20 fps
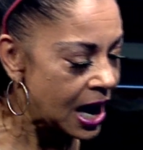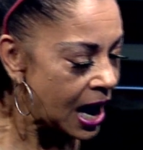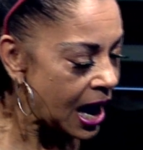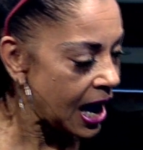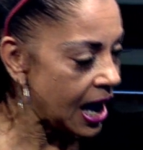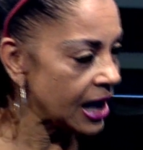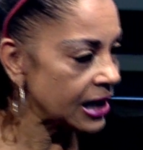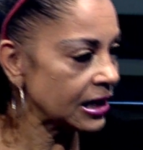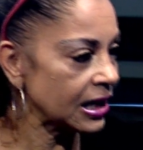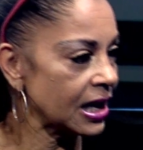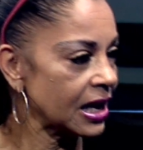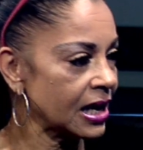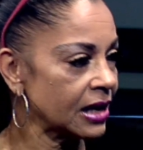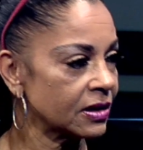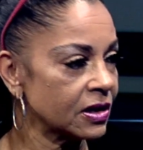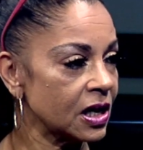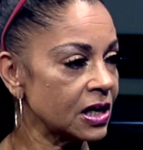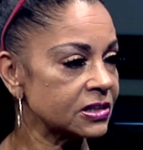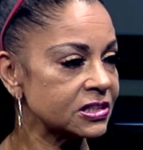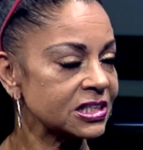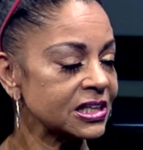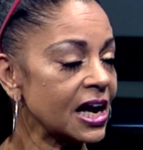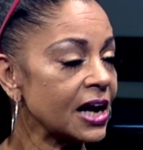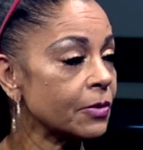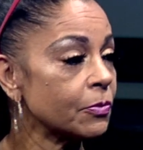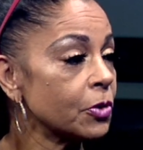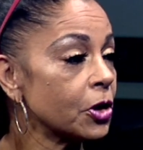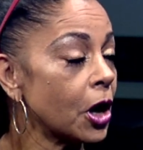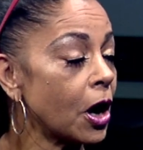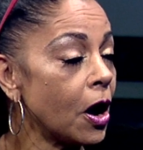And it's like
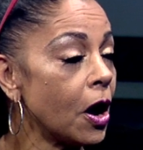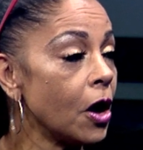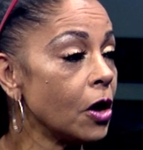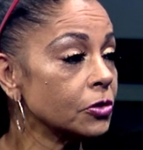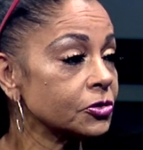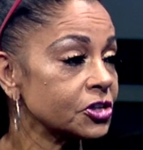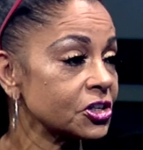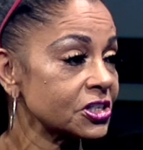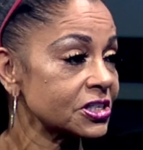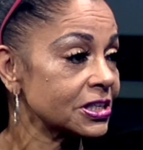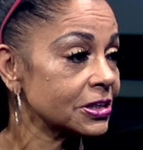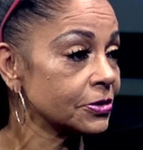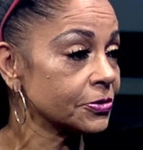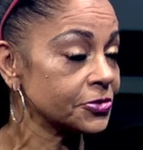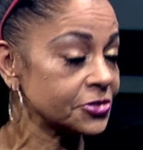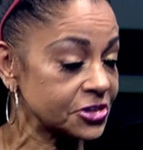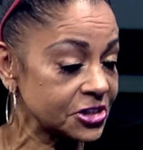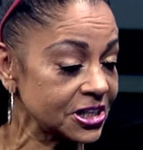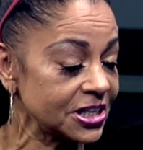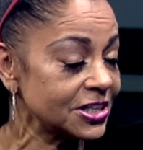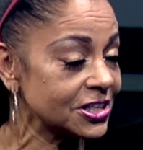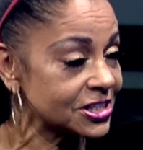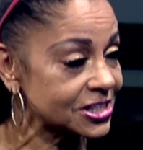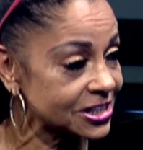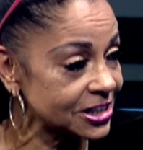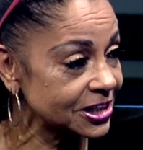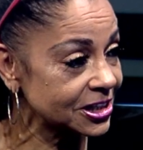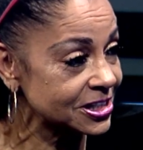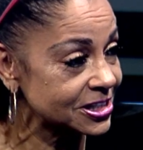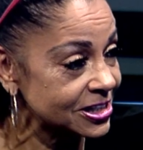we're all just little senior
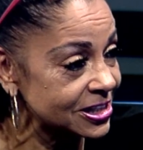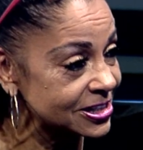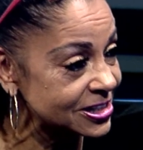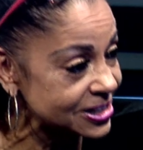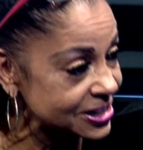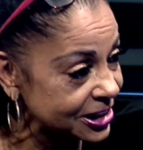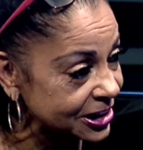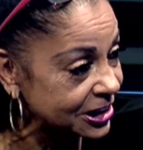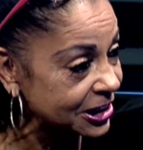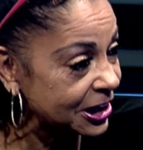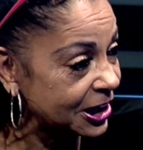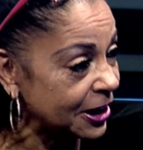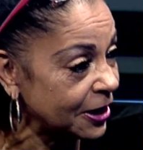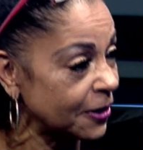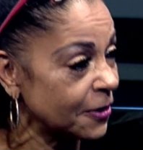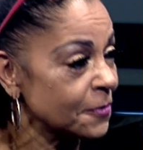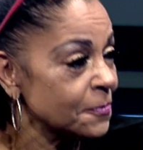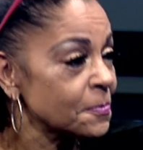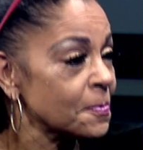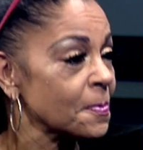citizens sitting there.